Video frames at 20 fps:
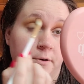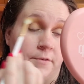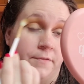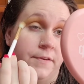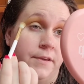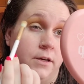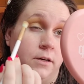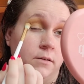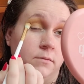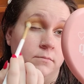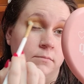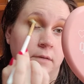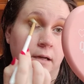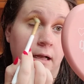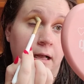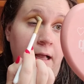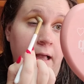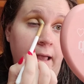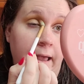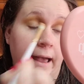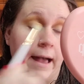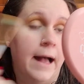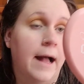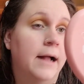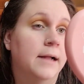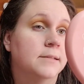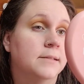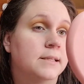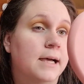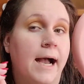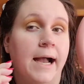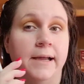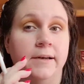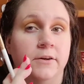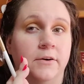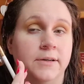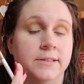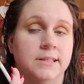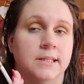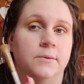perfume. And I had
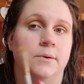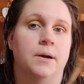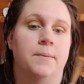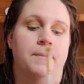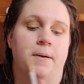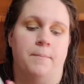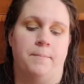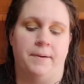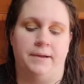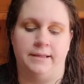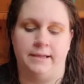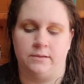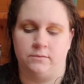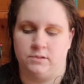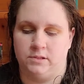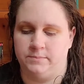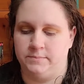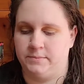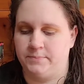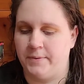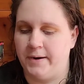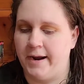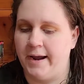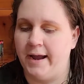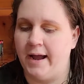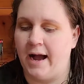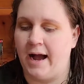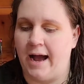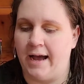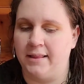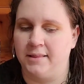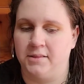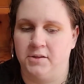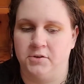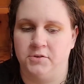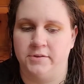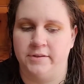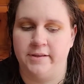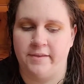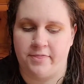no idea what it meant by like room spray. I
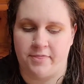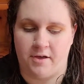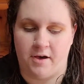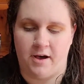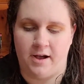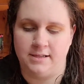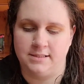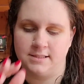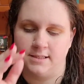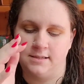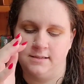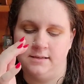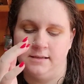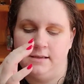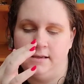literally thought